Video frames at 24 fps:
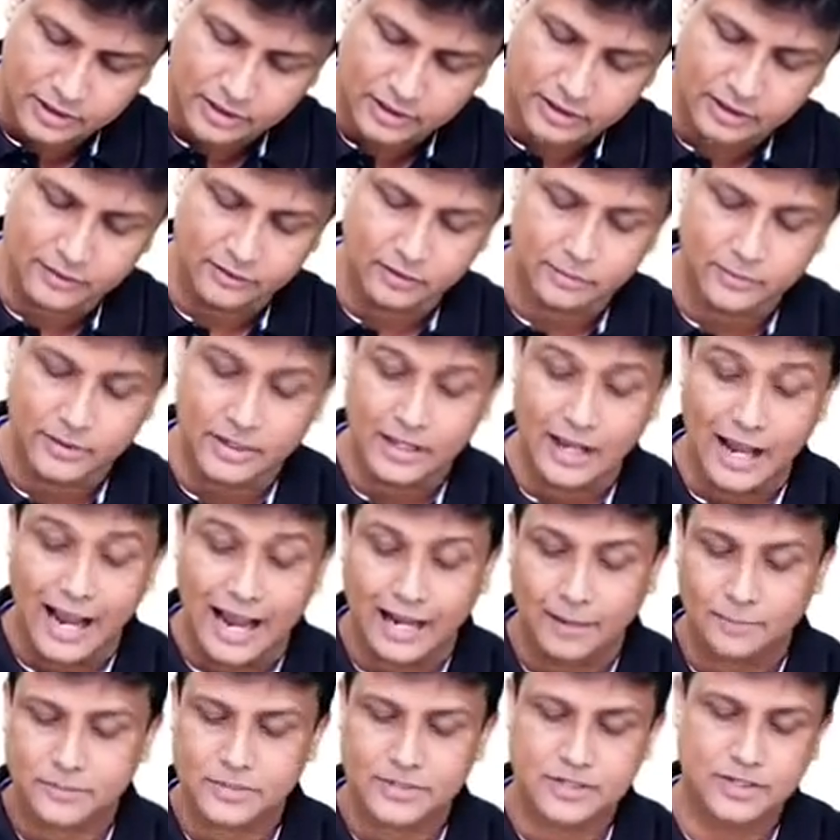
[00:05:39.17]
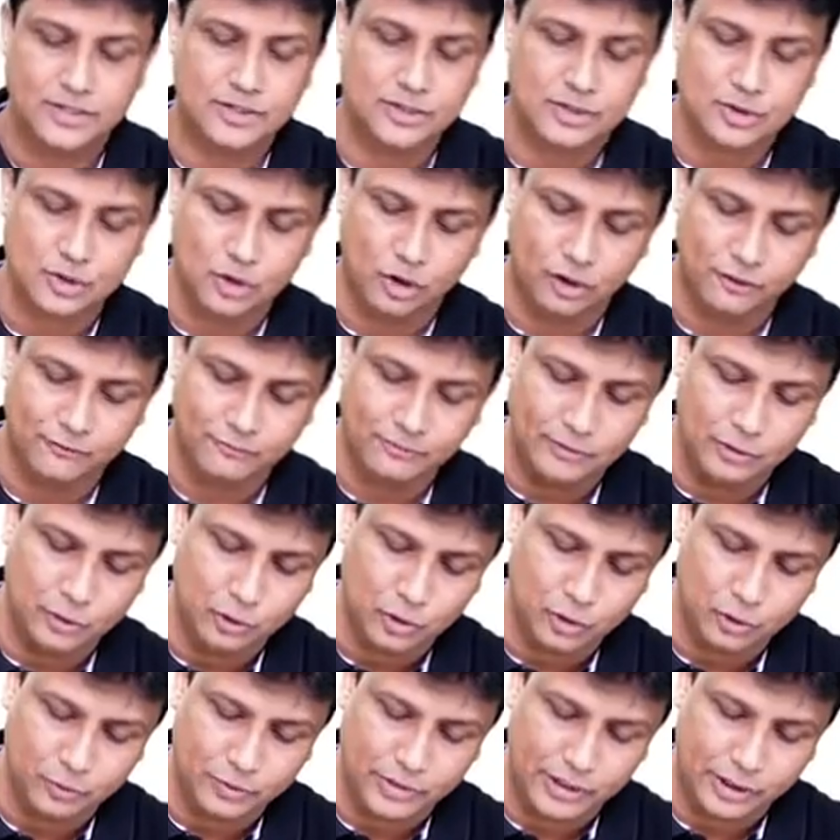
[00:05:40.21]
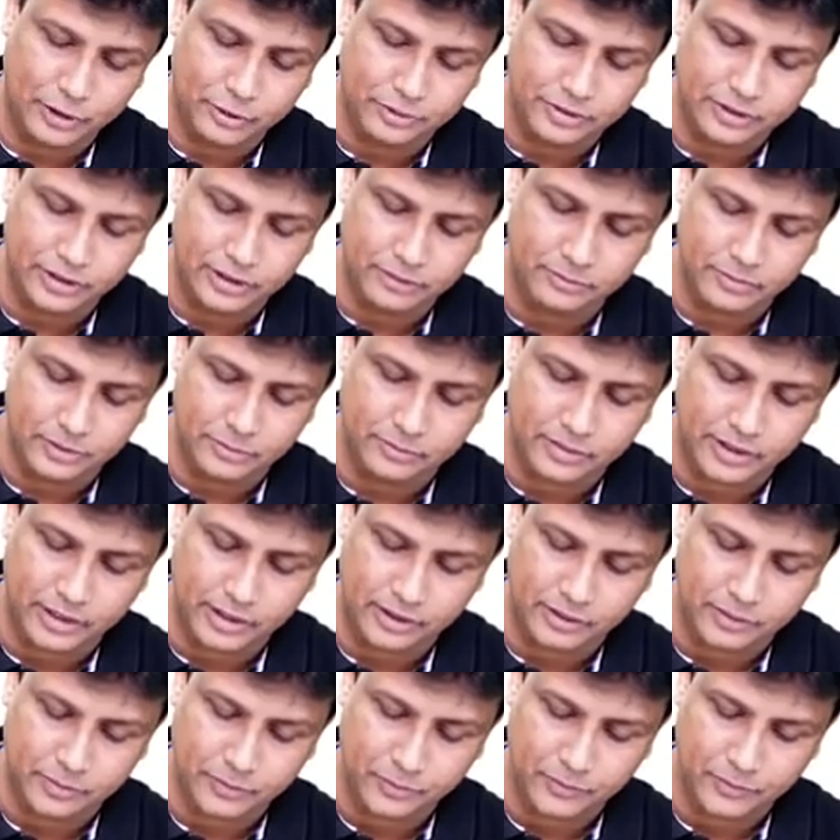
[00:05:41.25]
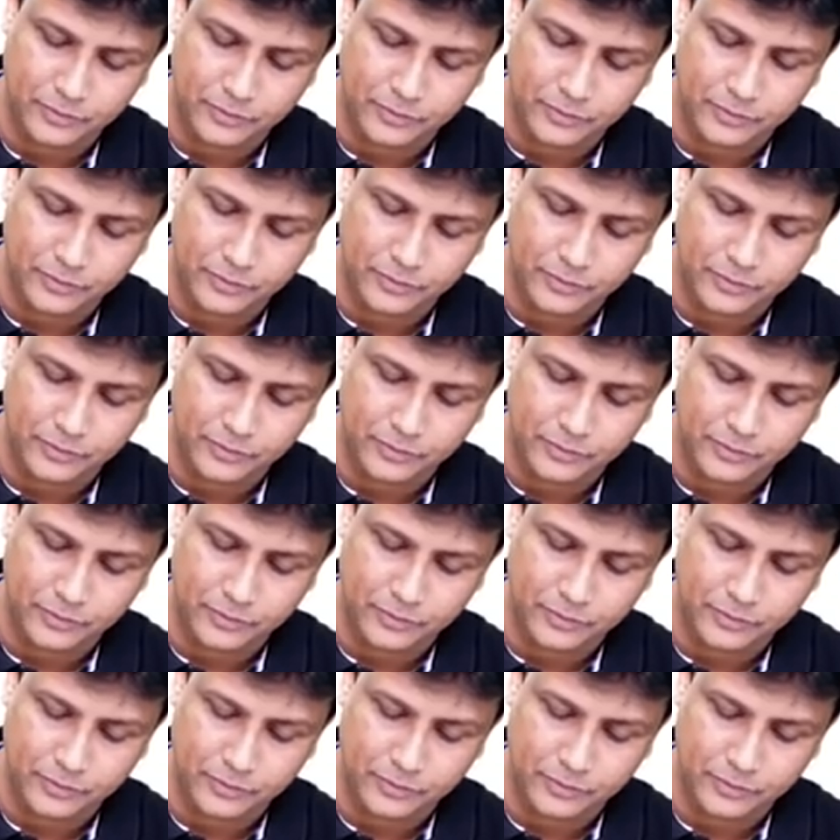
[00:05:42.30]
There will be absence of pleuroperitoneal membrane.